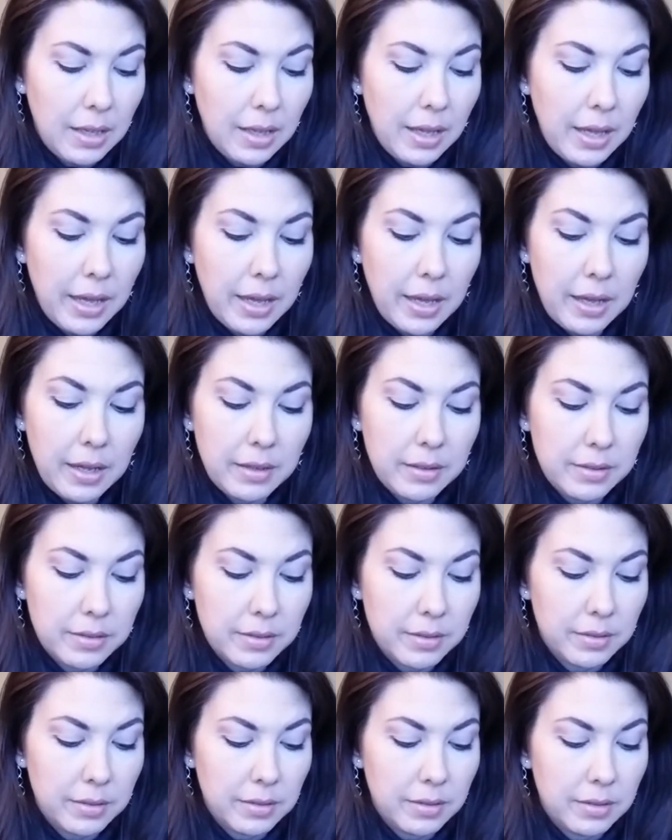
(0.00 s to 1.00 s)
And
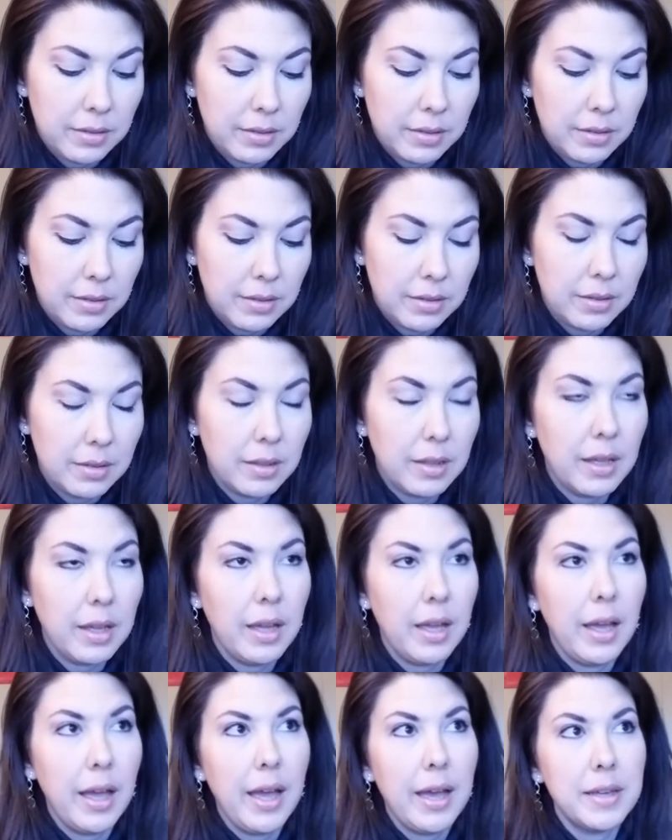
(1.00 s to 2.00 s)

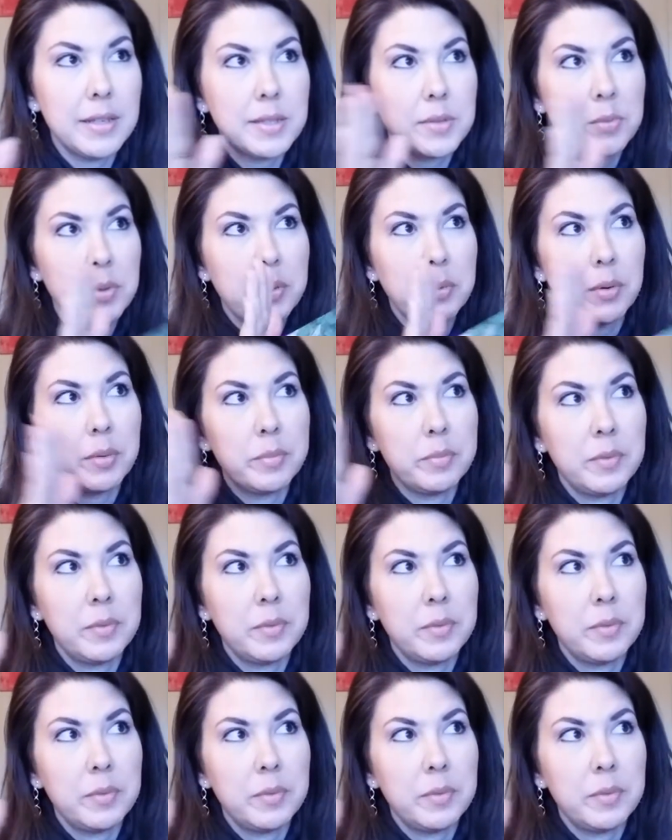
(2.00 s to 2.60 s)
as we were